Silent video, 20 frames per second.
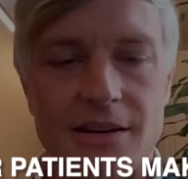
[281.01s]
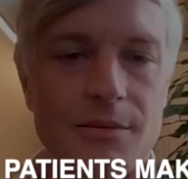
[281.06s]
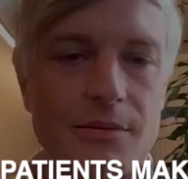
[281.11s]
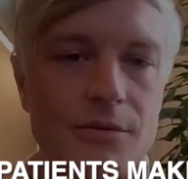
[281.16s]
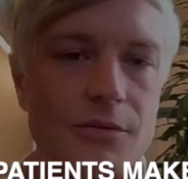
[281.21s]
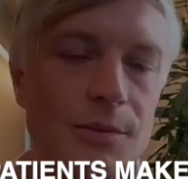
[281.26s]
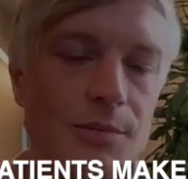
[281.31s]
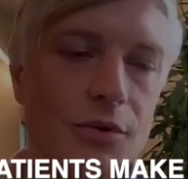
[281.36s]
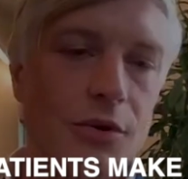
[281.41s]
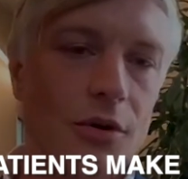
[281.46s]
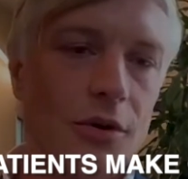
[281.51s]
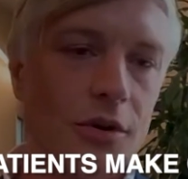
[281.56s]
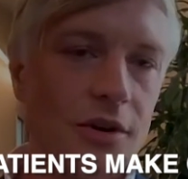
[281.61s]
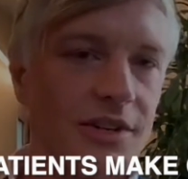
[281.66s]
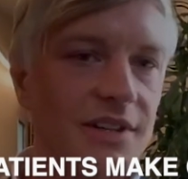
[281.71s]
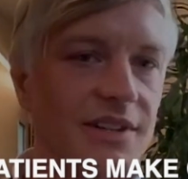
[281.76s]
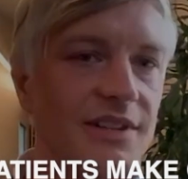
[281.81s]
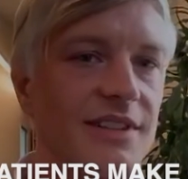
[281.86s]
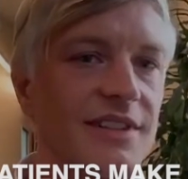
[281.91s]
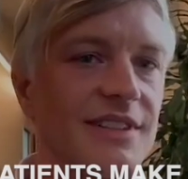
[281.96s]

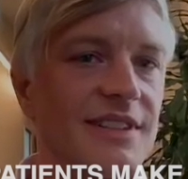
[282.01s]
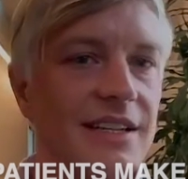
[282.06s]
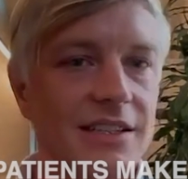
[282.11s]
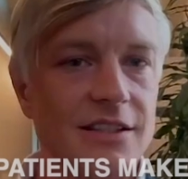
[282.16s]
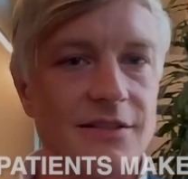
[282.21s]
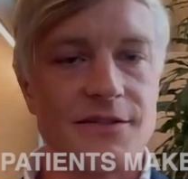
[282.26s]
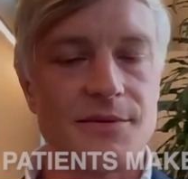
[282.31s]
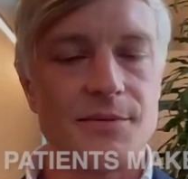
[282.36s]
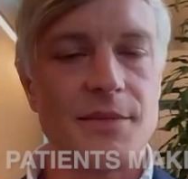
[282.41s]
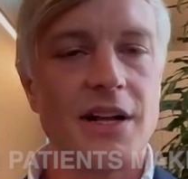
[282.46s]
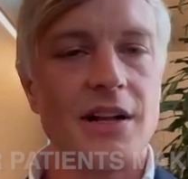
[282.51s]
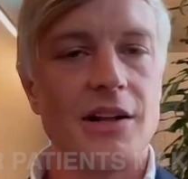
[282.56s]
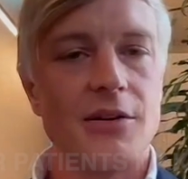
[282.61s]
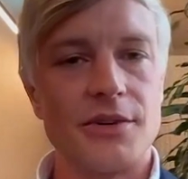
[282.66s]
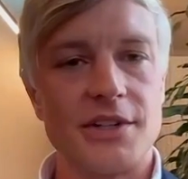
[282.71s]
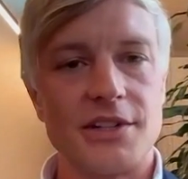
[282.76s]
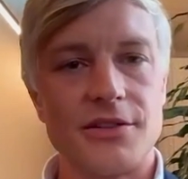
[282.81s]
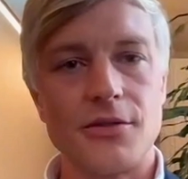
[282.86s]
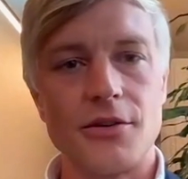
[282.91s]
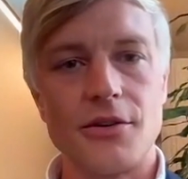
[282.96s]
report that the sense of smell
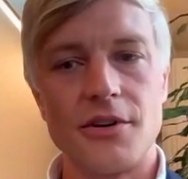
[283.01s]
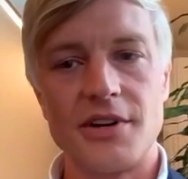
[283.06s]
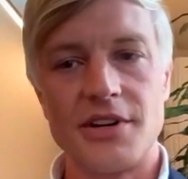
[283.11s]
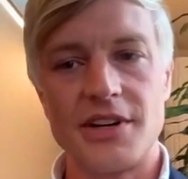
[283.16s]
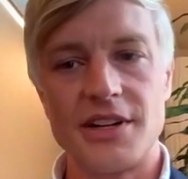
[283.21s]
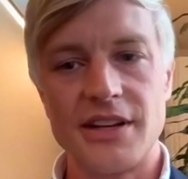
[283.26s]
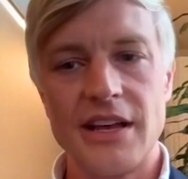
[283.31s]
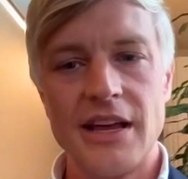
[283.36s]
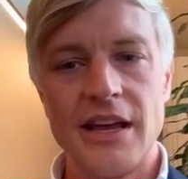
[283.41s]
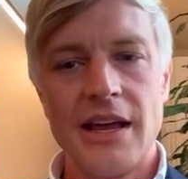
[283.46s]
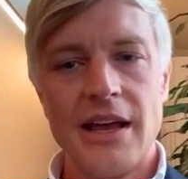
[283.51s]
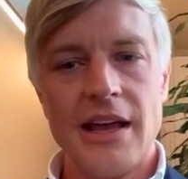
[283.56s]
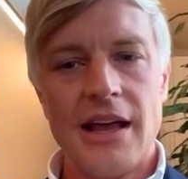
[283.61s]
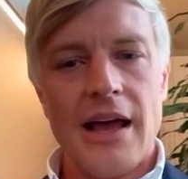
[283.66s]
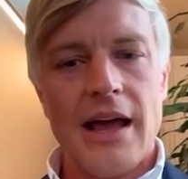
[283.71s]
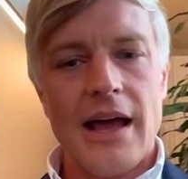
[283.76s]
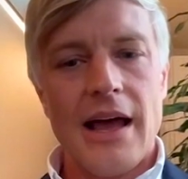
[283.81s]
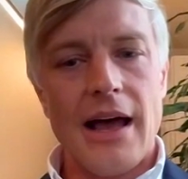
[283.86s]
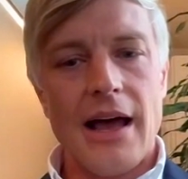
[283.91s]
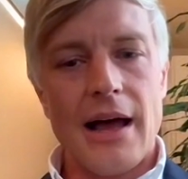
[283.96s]
returned.
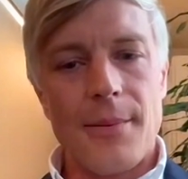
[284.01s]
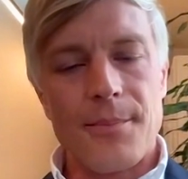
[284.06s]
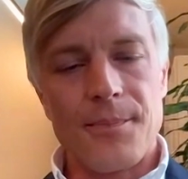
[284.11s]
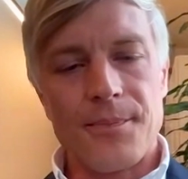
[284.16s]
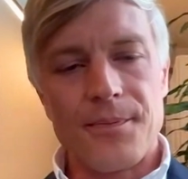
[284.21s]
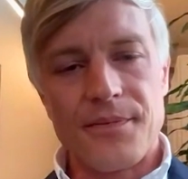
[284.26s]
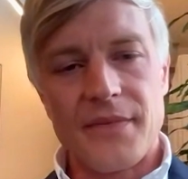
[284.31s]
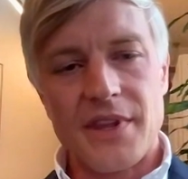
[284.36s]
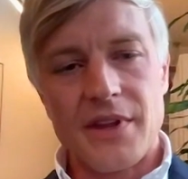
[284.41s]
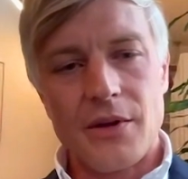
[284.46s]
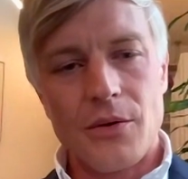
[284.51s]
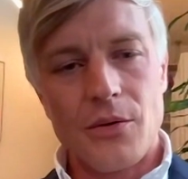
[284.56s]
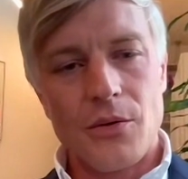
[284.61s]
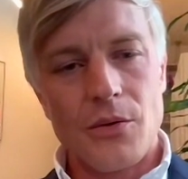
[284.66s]
And